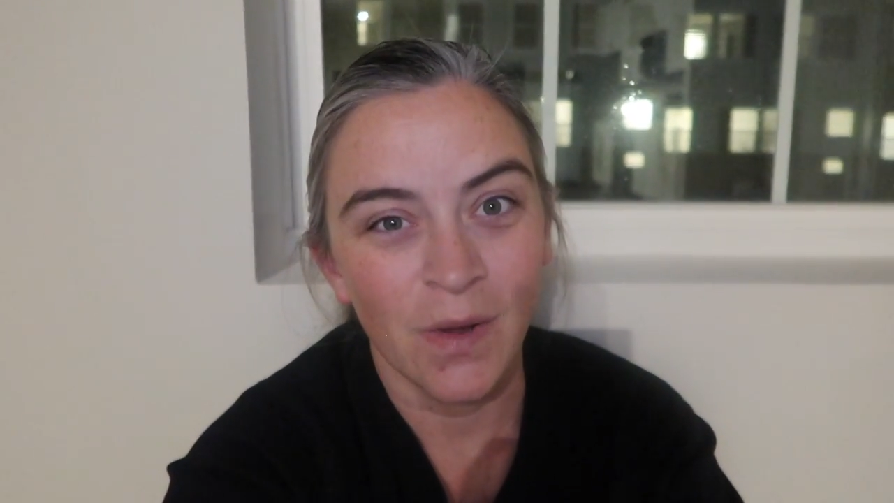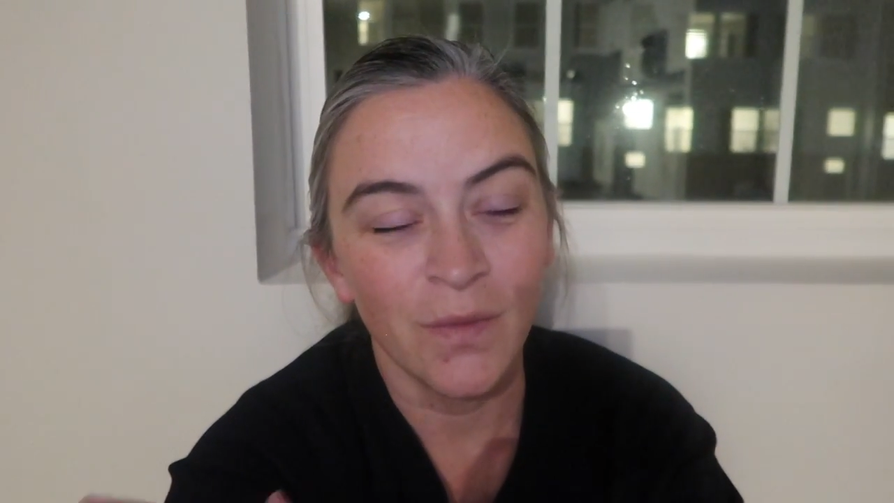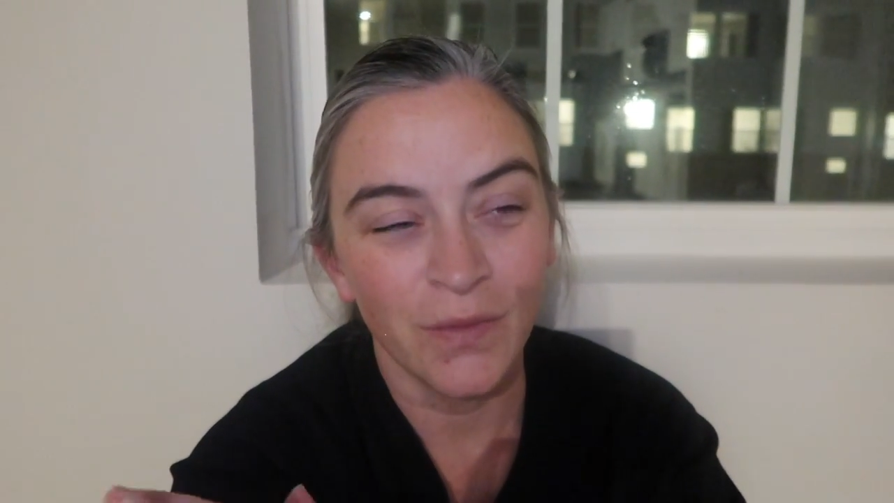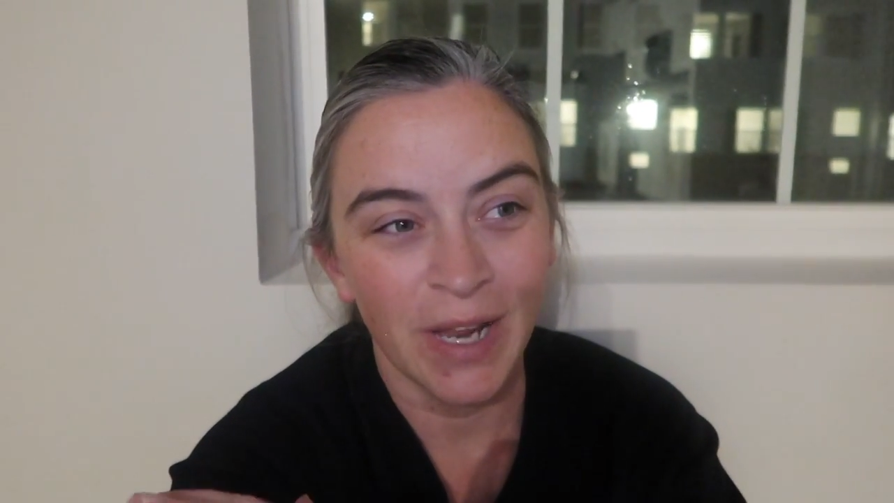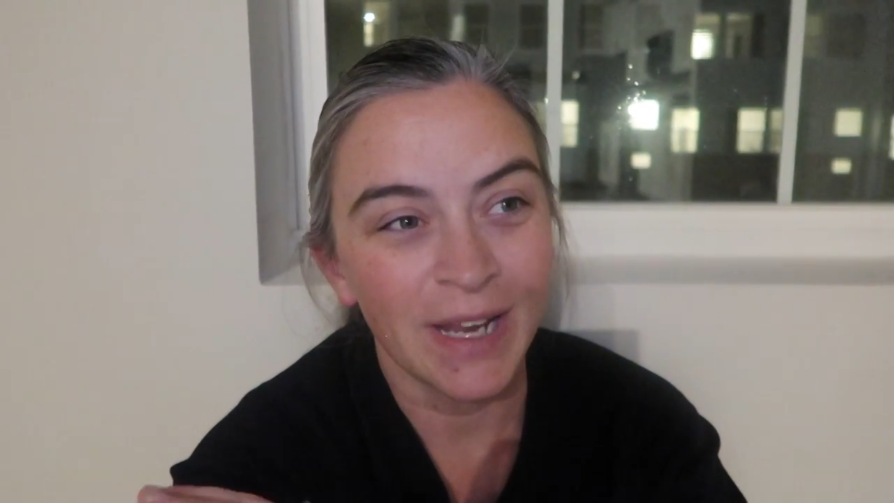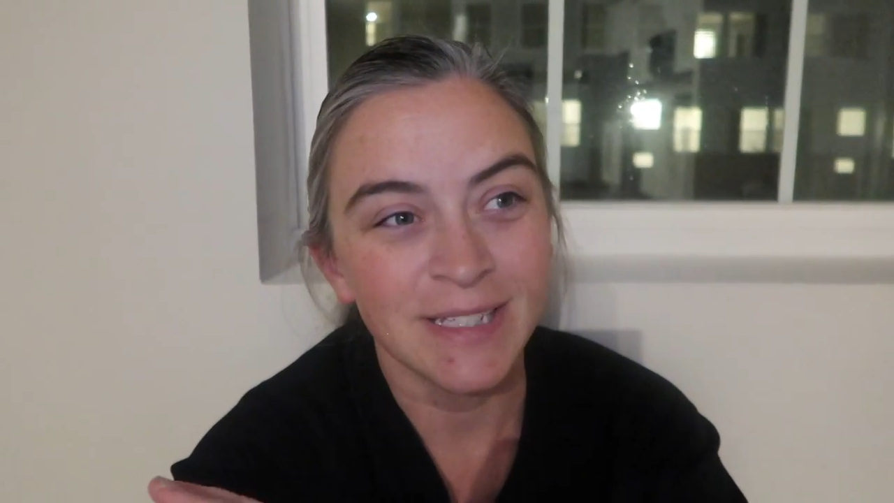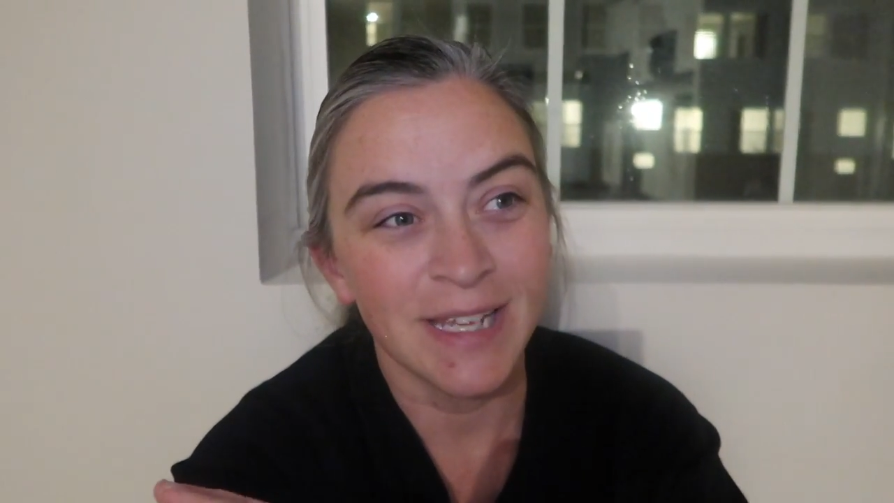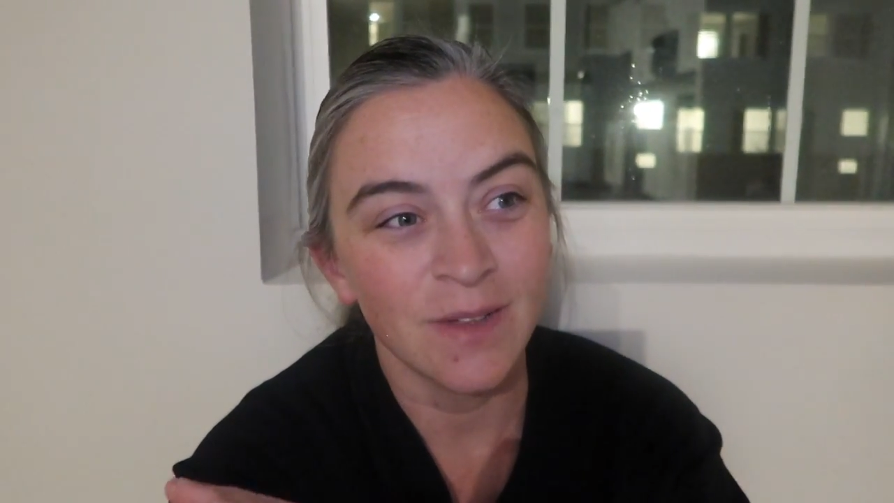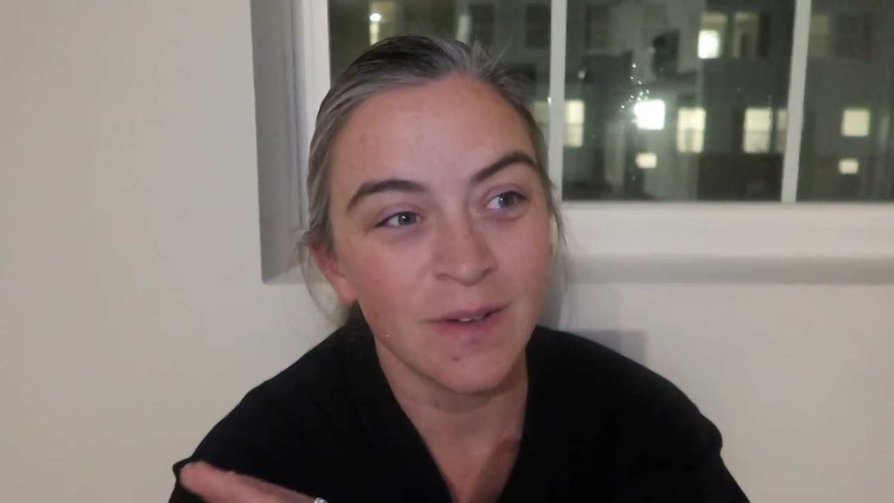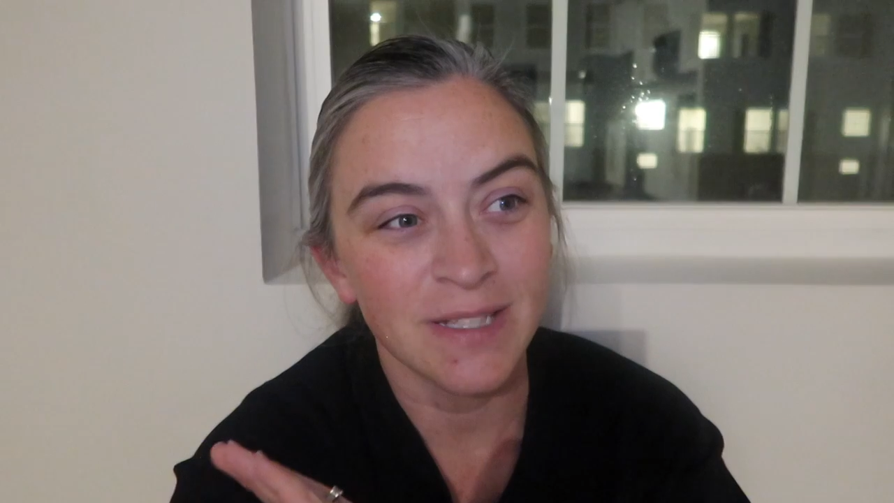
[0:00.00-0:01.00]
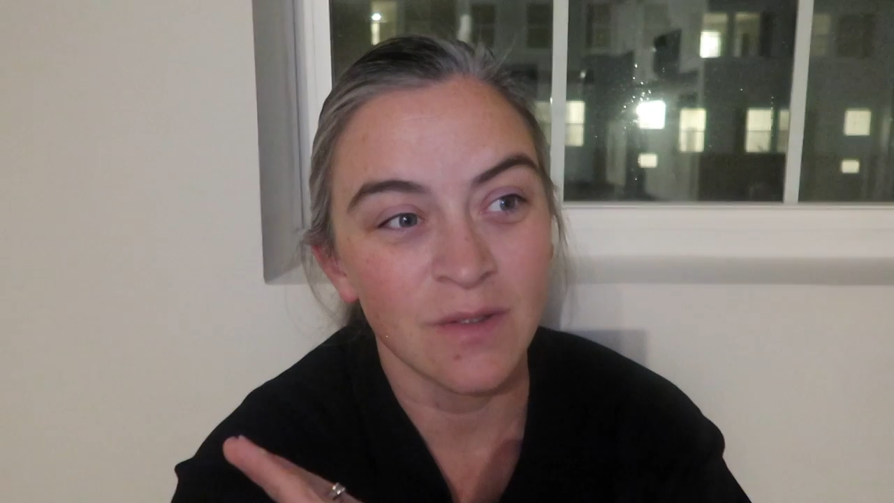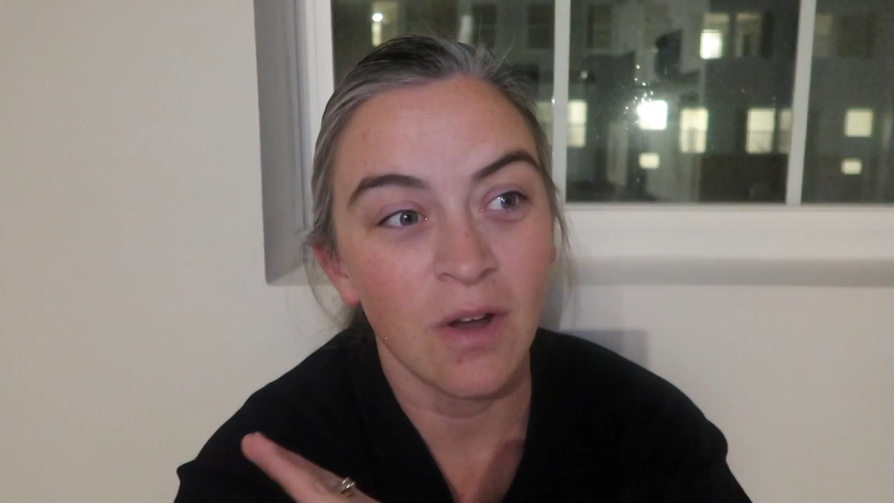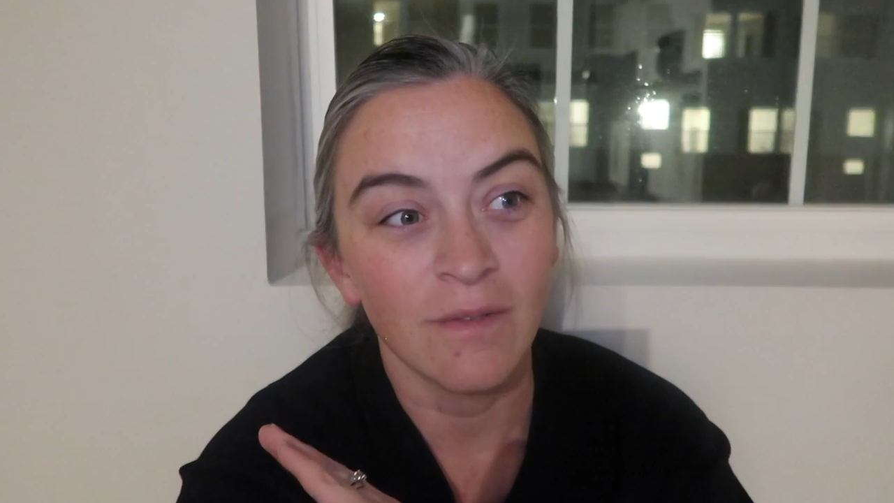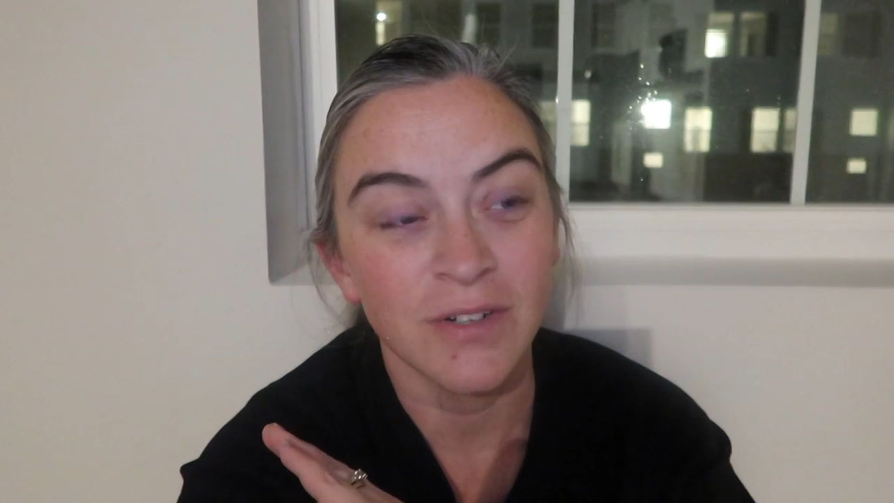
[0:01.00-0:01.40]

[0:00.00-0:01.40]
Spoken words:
Hopefully I can take you guys along